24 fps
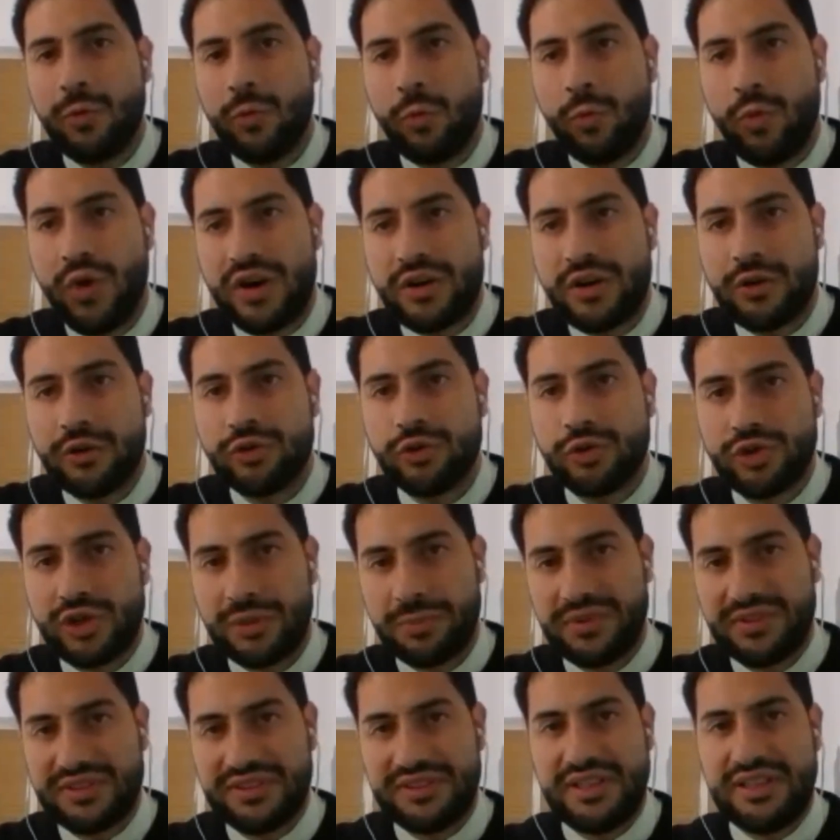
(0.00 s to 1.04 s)
were going to
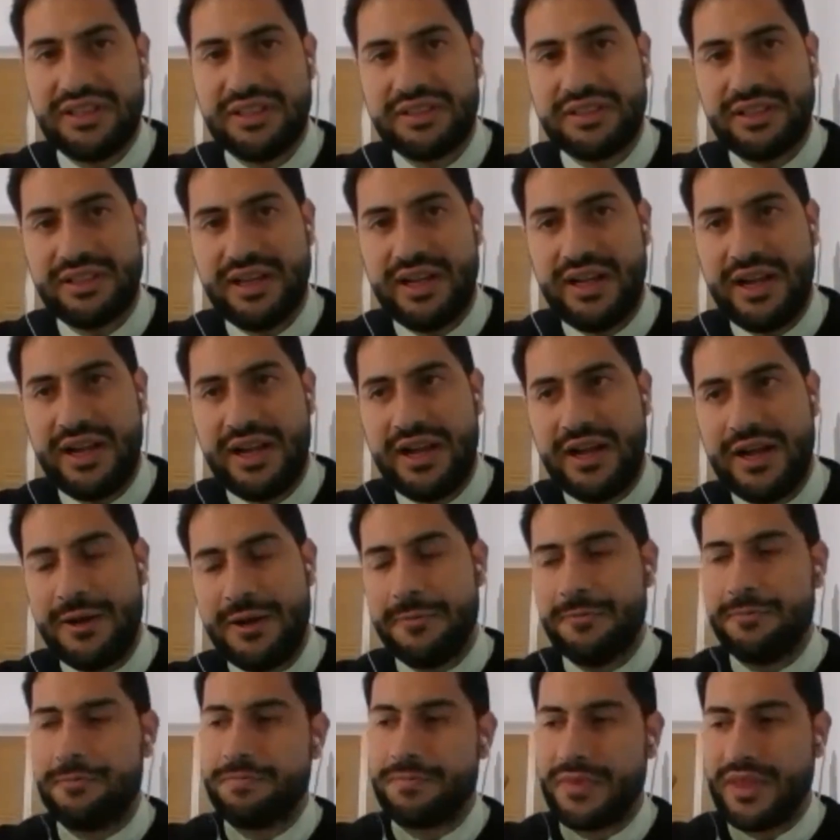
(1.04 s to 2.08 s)
represent
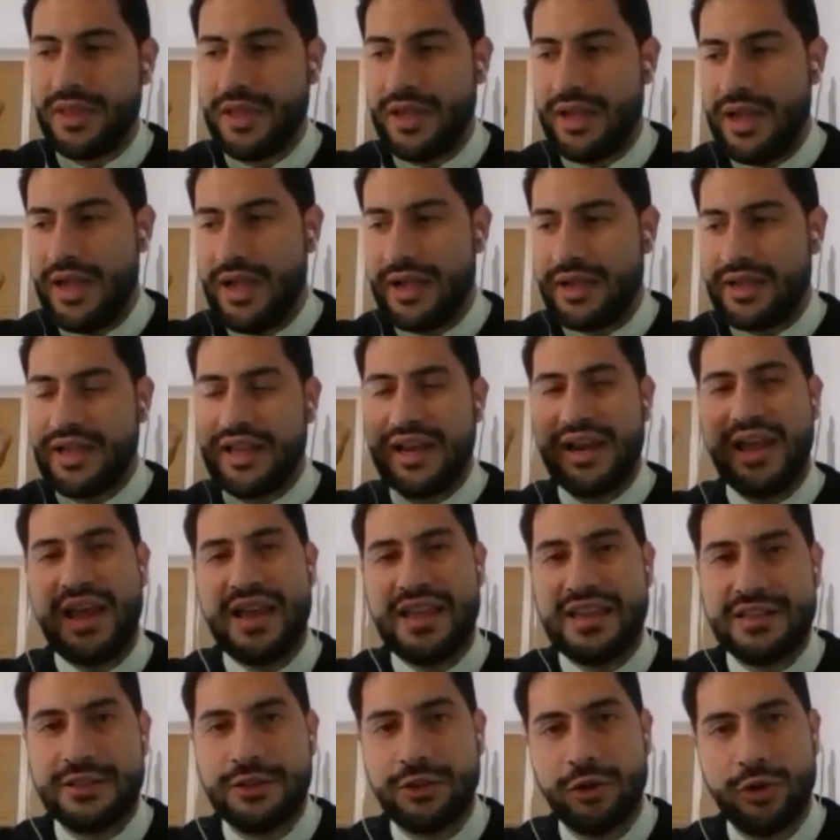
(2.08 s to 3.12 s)
a
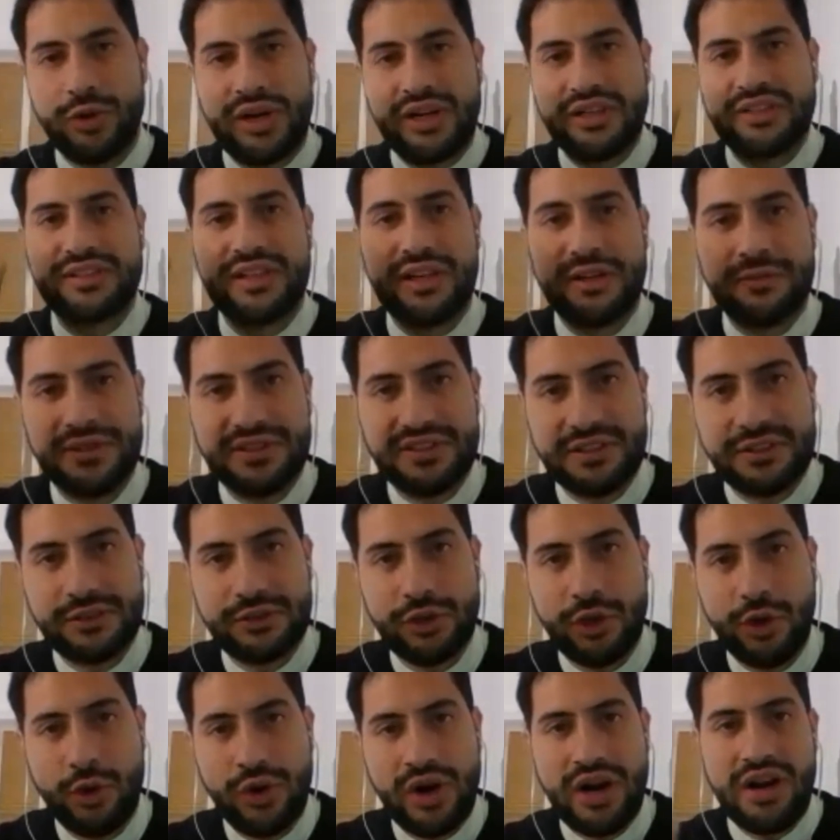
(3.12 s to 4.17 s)
client or a services
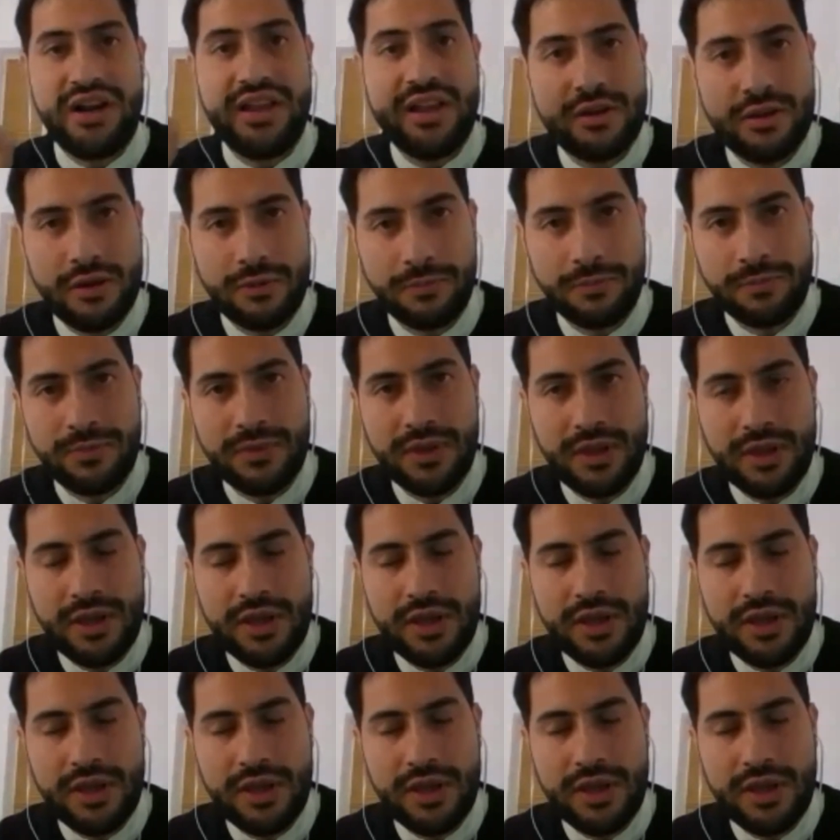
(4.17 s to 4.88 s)
or an income.